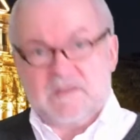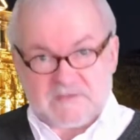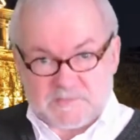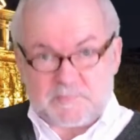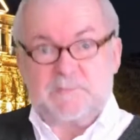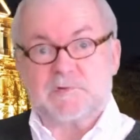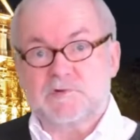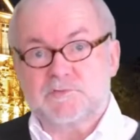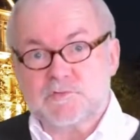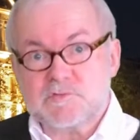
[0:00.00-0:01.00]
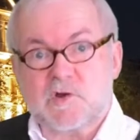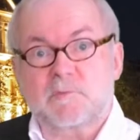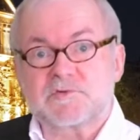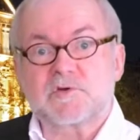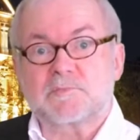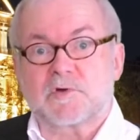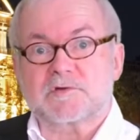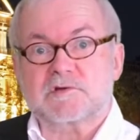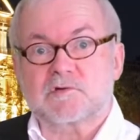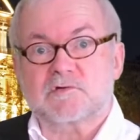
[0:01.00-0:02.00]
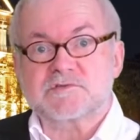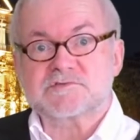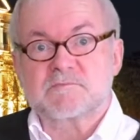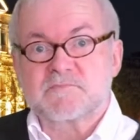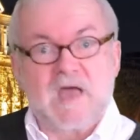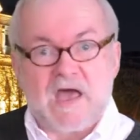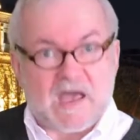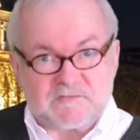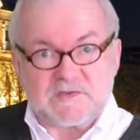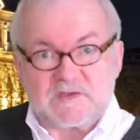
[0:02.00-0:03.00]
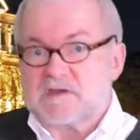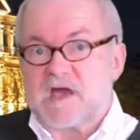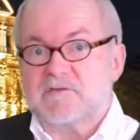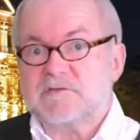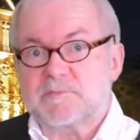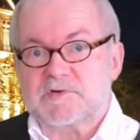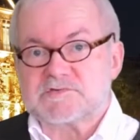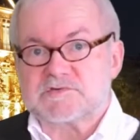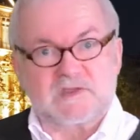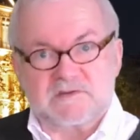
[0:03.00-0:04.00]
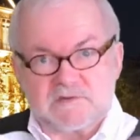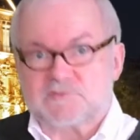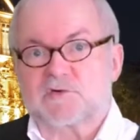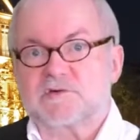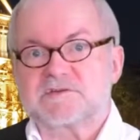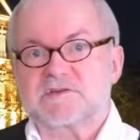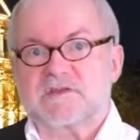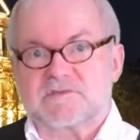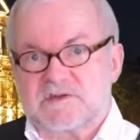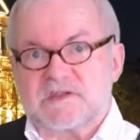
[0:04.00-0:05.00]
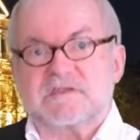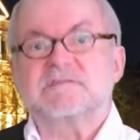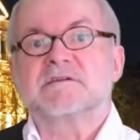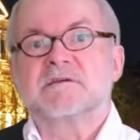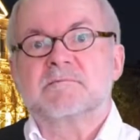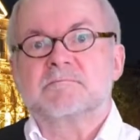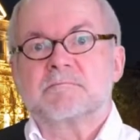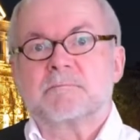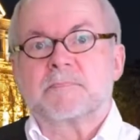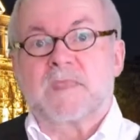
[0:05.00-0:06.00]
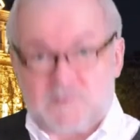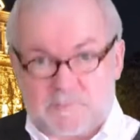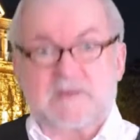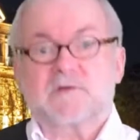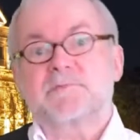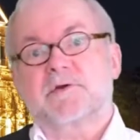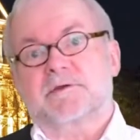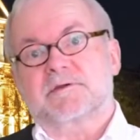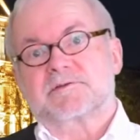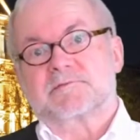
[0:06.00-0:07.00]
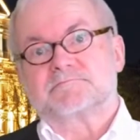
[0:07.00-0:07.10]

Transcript: That the people who do come to your product launch have the budget and the authority and the need to buy your product.